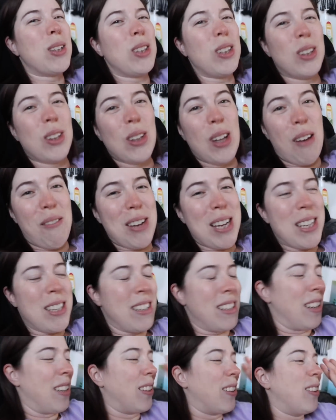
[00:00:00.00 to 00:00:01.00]
Love
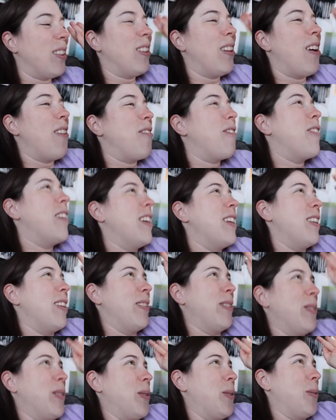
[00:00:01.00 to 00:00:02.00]
it. Love when it
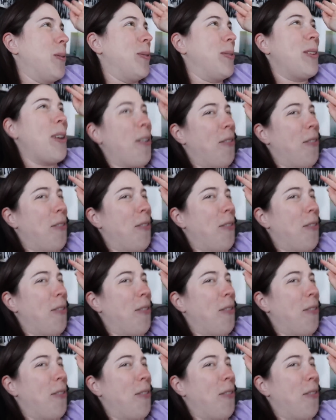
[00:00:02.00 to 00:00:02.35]
is used